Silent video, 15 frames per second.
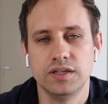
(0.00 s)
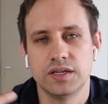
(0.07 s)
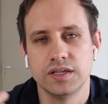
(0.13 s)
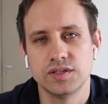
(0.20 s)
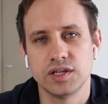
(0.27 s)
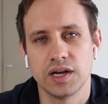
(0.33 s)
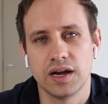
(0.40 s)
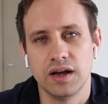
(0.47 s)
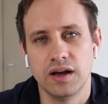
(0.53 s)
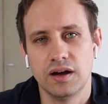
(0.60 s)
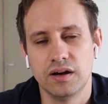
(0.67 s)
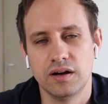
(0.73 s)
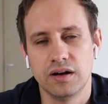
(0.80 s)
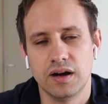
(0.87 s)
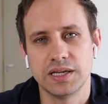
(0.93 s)
You can check
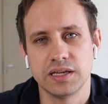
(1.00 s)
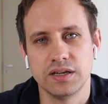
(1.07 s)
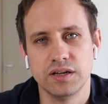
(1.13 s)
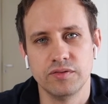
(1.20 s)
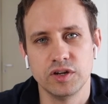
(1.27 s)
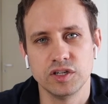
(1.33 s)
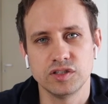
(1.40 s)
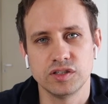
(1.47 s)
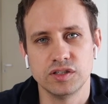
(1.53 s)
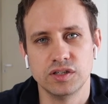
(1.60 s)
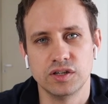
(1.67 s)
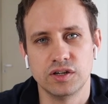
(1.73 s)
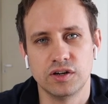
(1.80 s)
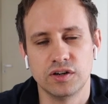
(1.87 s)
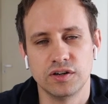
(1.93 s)
out Peking University
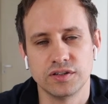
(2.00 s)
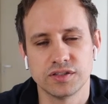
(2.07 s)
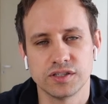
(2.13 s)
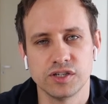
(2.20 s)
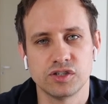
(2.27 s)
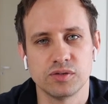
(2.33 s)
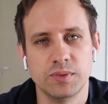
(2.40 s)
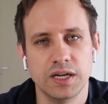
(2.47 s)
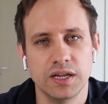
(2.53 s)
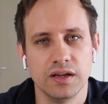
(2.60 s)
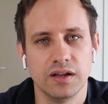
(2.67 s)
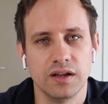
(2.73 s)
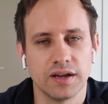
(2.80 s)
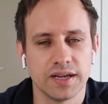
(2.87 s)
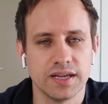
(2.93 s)
on social
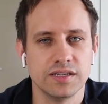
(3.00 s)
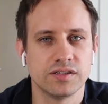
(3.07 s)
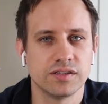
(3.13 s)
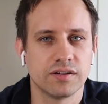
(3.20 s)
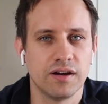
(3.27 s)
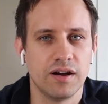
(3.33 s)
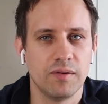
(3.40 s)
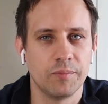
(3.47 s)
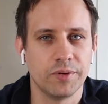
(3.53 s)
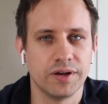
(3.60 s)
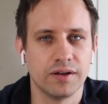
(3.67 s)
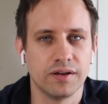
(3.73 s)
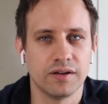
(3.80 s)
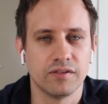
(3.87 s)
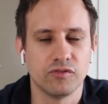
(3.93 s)
media like Instagram
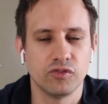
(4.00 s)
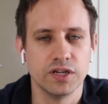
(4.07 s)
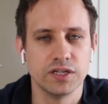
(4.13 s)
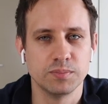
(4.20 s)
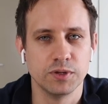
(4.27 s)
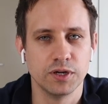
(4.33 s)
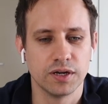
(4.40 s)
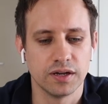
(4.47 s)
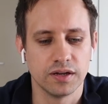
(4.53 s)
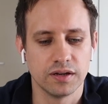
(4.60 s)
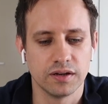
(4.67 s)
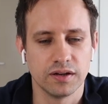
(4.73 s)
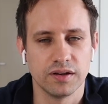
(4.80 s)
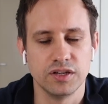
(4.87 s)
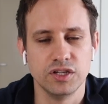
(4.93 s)
and Facebook
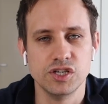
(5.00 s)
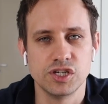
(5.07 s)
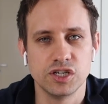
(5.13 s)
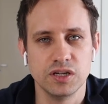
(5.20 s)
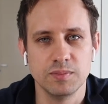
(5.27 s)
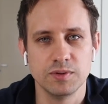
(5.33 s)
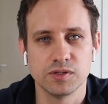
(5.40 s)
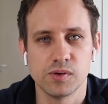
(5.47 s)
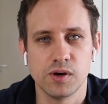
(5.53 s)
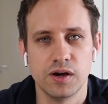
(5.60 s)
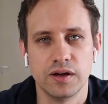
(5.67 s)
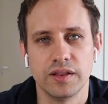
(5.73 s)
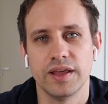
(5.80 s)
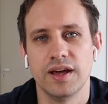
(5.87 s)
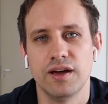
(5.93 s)
and YouTube as
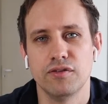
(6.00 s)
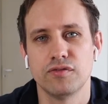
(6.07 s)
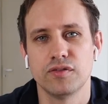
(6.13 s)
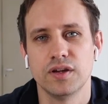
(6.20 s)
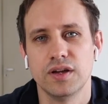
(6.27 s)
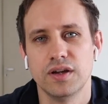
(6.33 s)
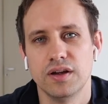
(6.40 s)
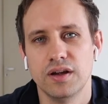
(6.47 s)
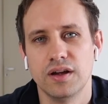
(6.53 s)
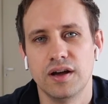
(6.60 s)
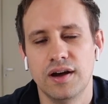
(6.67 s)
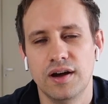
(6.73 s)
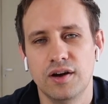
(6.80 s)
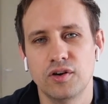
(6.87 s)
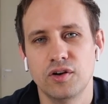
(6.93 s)
well, and they have
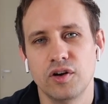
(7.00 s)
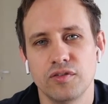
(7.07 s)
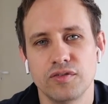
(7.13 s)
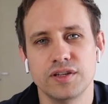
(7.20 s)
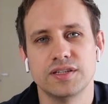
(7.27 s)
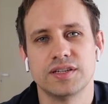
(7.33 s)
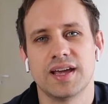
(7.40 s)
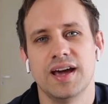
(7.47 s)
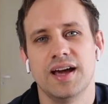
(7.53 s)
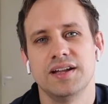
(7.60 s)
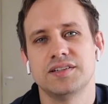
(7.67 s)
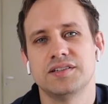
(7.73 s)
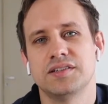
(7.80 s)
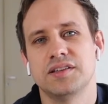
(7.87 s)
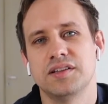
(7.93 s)
all of these
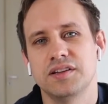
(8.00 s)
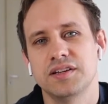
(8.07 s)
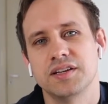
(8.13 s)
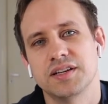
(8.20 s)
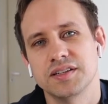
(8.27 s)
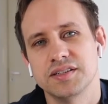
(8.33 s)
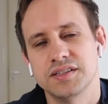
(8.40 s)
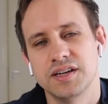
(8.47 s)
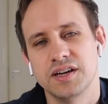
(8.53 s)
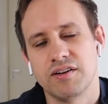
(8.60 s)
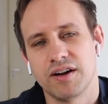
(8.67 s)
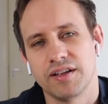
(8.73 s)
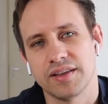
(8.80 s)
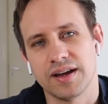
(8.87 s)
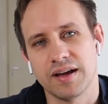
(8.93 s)
cats that you can see
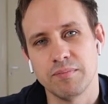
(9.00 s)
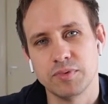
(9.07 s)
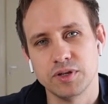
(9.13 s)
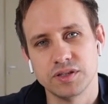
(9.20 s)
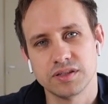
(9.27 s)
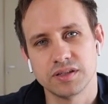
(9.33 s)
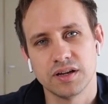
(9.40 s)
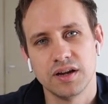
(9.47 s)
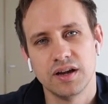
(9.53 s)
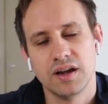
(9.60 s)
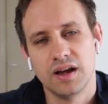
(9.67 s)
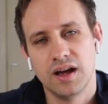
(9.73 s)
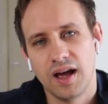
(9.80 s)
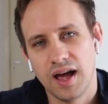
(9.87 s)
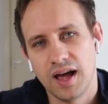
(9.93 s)
around the campus,
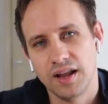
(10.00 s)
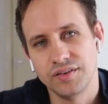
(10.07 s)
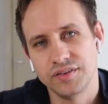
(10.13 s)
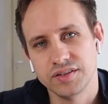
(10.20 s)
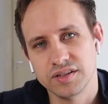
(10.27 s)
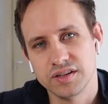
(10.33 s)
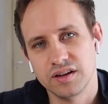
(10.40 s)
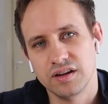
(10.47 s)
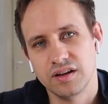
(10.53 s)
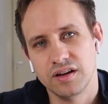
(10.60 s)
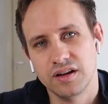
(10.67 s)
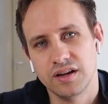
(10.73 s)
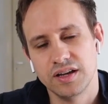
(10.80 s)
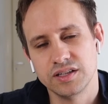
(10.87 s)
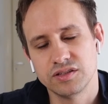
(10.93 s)

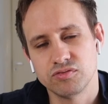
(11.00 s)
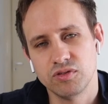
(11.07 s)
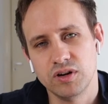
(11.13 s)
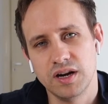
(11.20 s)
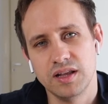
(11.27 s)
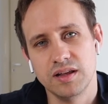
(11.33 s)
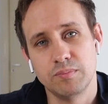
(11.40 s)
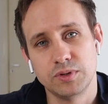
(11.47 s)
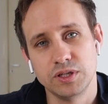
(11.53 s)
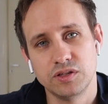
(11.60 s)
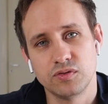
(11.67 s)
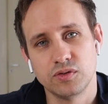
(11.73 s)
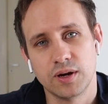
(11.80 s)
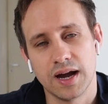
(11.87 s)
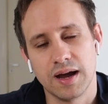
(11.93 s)
and it's really a
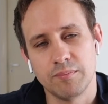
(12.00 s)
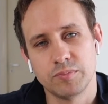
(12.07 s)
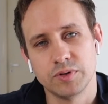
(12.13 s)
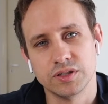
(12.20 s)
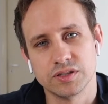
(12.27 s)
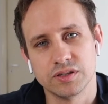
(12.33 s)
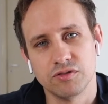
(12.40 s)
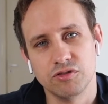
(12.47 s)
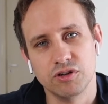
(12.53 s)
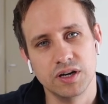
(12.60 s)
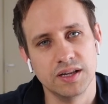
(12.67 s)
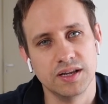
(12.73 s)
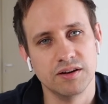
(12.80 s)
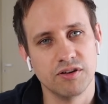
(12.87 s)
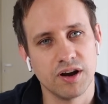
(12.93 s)
beautiful campus. I
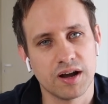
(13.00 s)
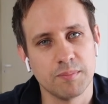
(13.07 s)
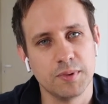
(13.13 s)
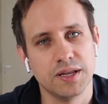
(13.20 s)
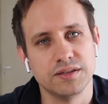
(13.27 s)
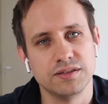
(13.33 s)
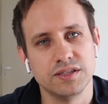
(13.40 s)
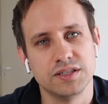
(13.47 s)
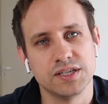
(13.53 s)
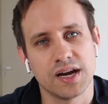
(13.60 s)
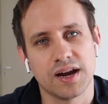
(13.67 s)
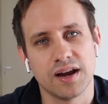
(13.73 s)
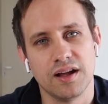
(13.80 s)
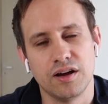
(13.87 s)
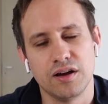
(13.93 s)
really recommend you
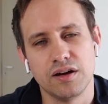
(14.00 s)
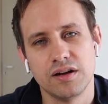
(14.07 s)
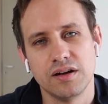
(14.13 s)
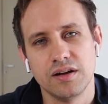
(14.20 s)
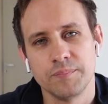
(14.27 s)
check it out.